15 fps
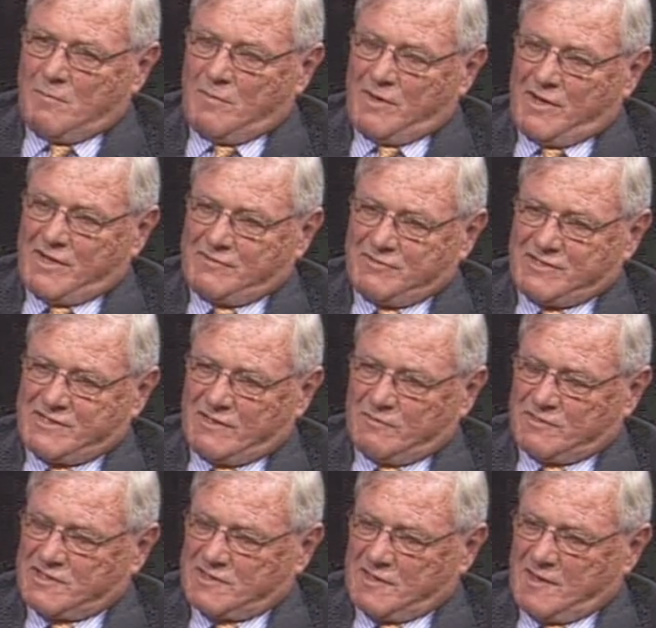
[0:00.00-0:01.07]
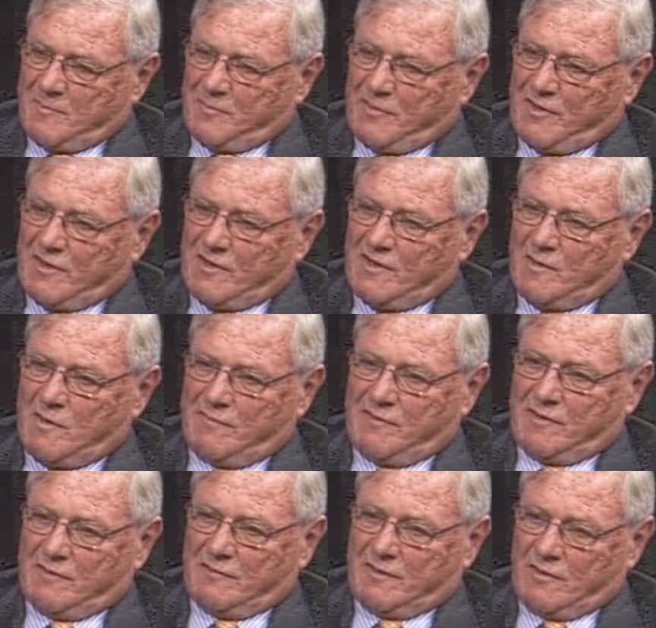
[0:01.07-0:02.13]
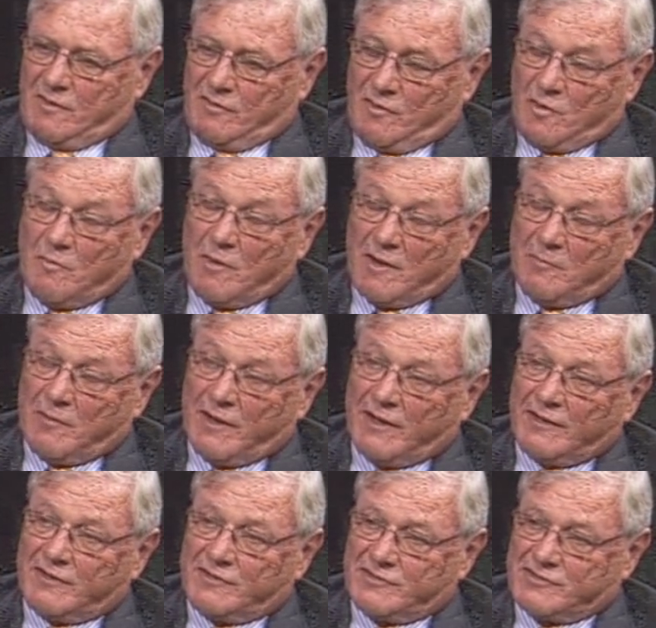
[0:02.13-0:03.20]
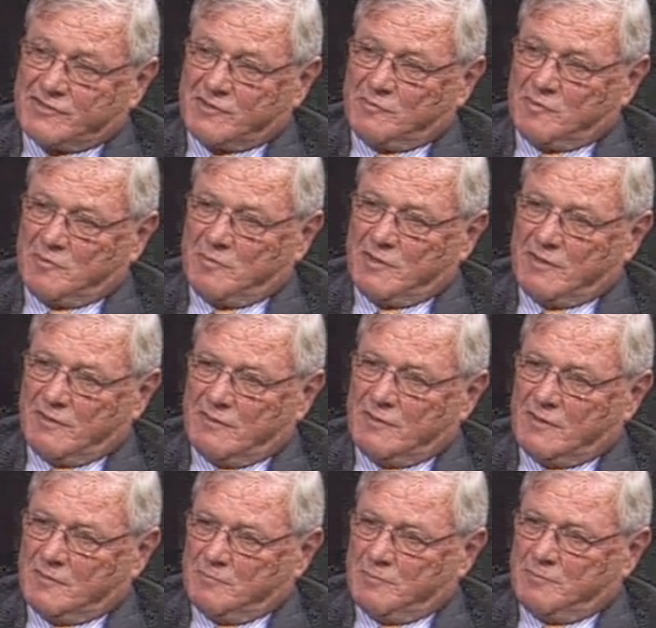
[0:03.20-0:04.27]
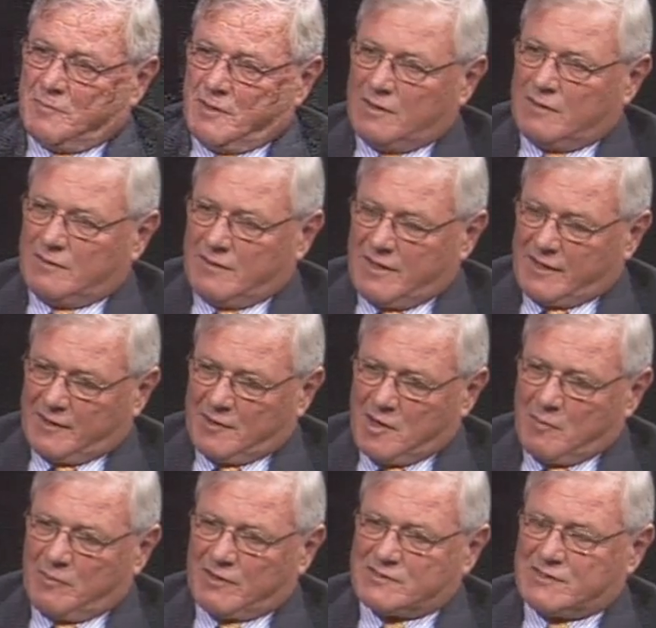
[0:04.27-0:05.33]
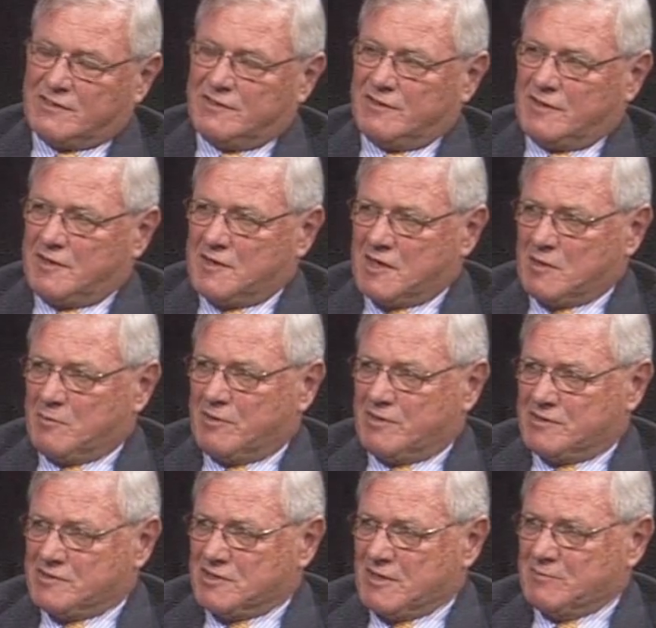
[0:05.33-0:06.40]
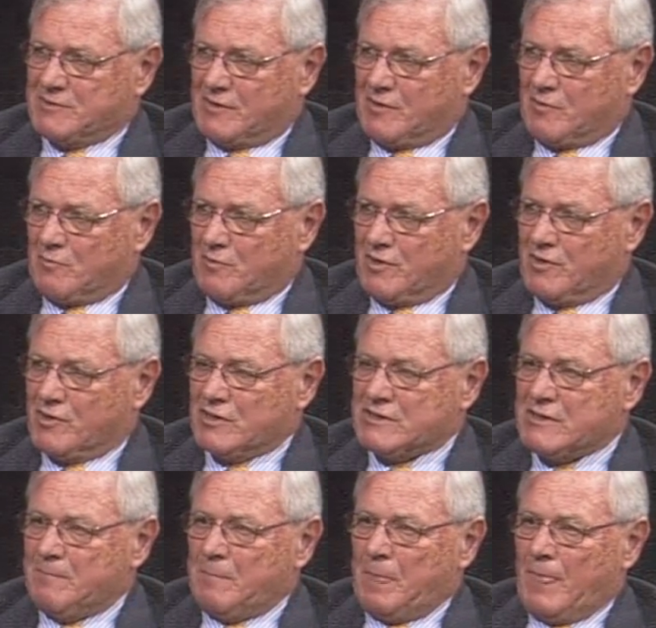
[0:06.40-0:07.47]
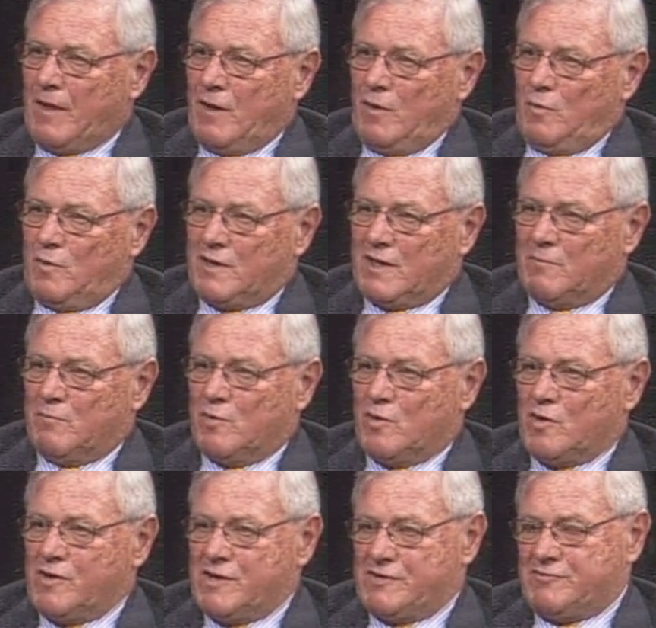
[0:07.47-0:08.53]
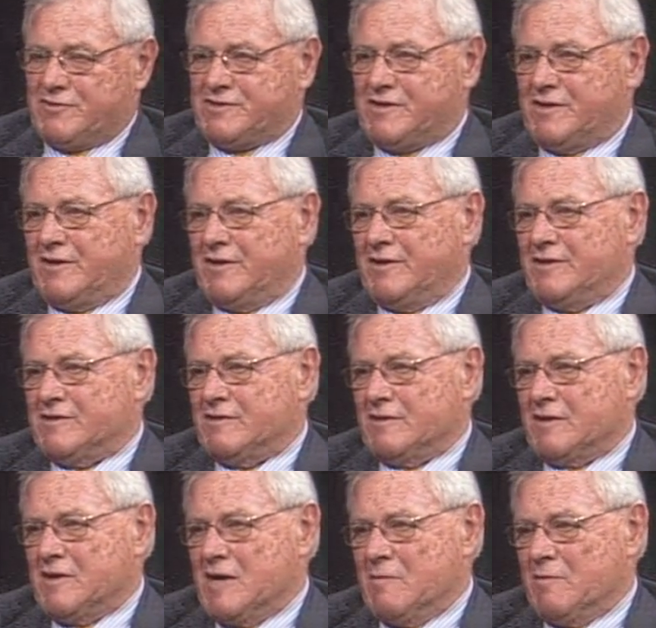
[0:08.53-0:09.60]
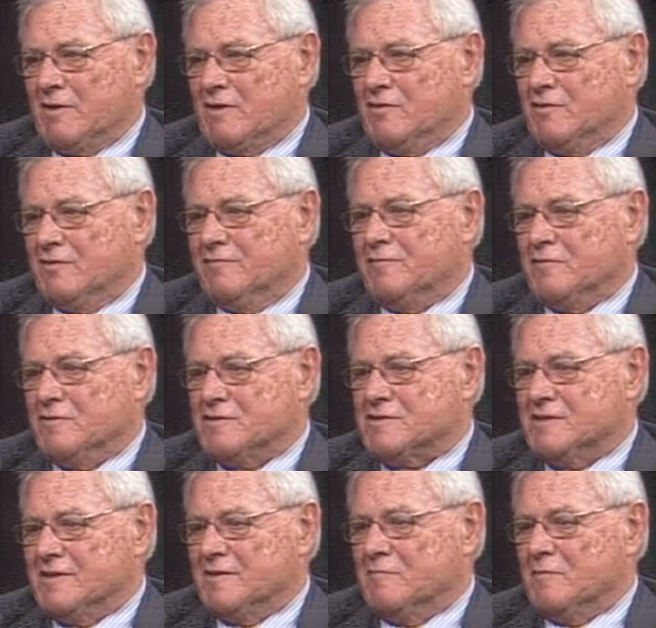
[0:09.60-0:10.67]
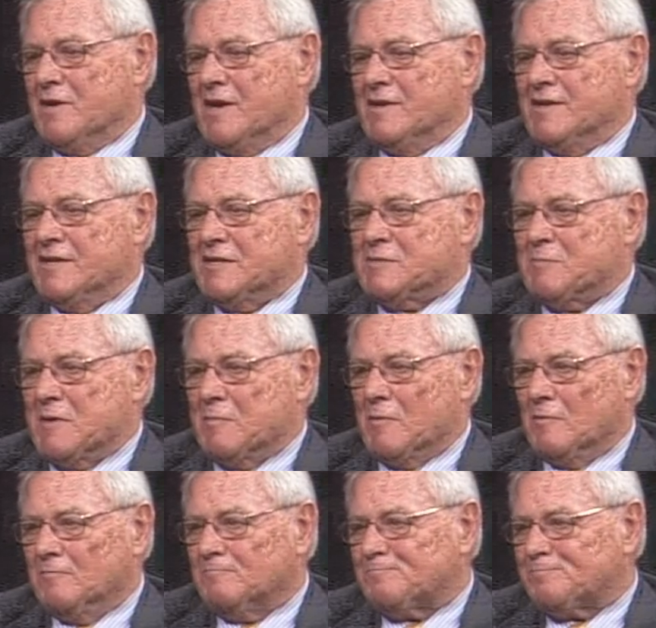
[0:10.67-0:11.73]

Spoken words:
My interests don't stop there, however, although my main concern would be economics and the economy and jobs and careers. What I'm more interested in is the common good for the state of Maine and its people.